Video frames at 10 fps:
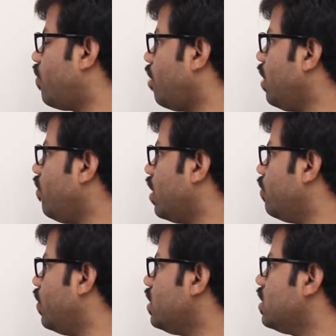From now
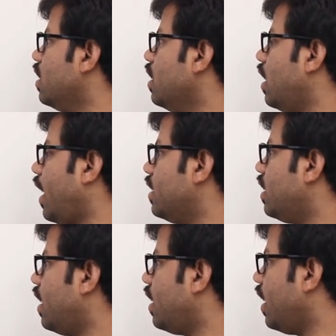onwards,
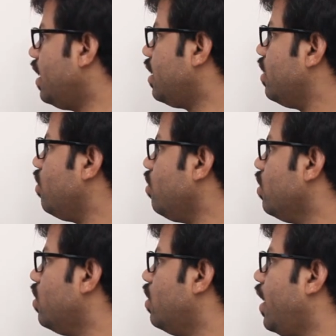either I write
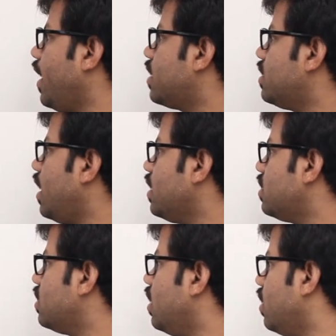x
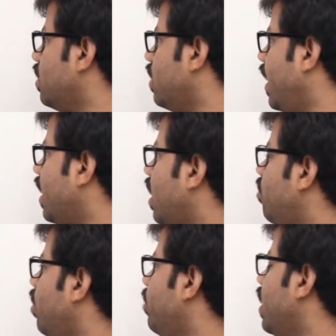as a
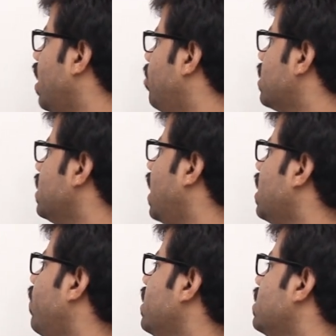comma b comma c,
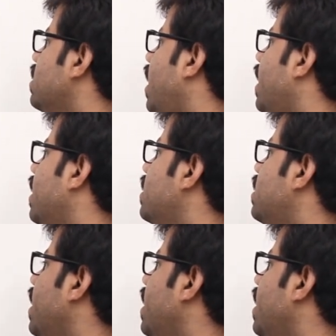otherwise I can